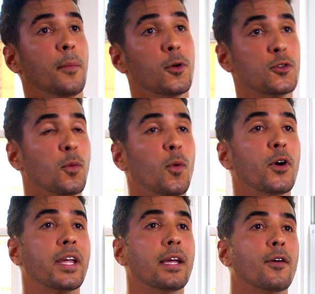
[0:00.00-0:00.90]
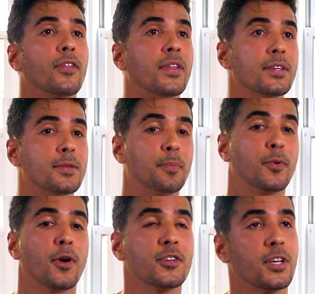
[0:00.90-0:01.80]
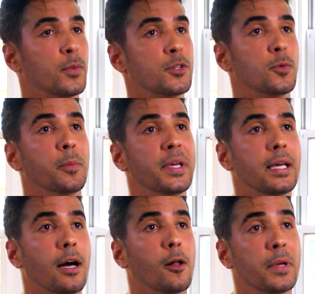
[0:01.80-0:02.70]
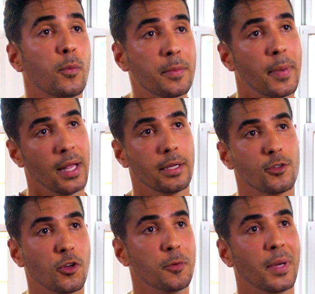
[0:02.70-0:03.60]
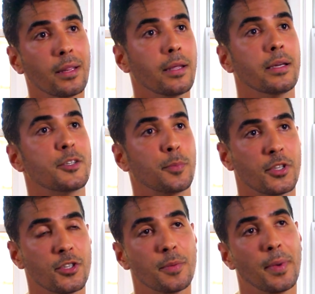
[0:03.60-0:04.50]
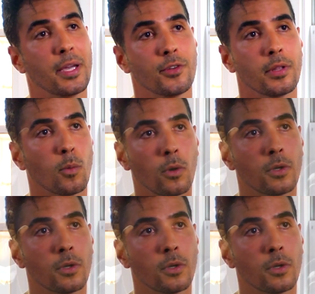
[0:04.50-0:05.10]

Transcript: I'm also working on this project, which will be, I'll be with Pelé documenting his participation in the